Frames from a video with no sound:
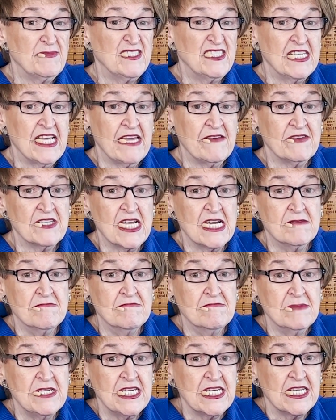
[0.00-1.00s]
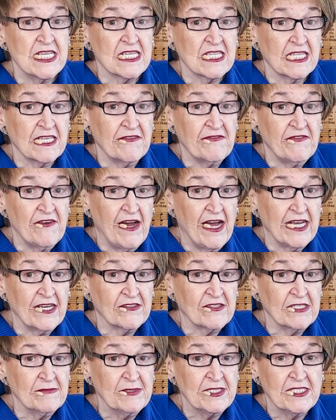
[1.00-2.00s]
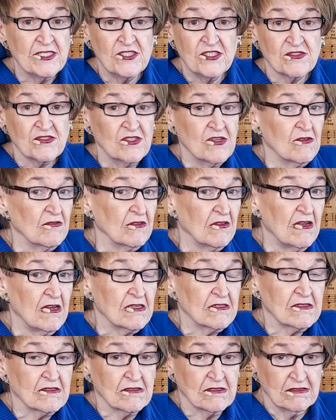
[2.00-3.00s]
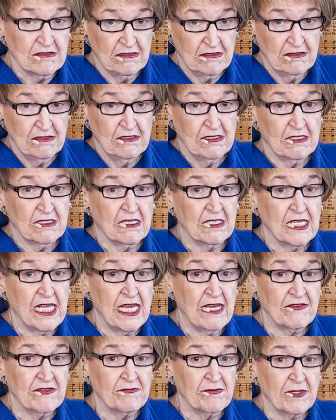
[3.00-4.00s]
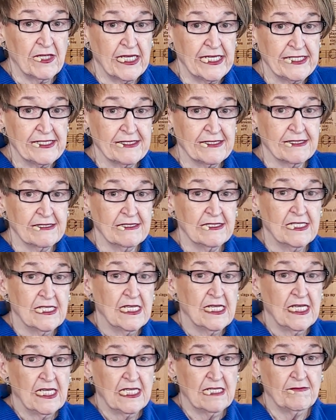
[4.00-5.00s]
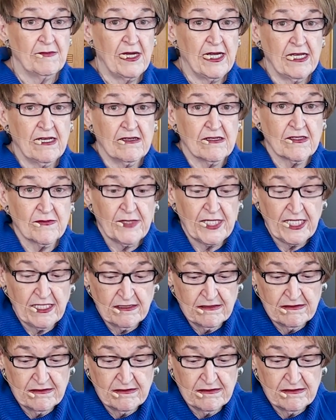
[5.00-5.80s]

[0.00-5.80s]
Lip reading: David immediately fired him and said, "You're no longer going to have a place in my army."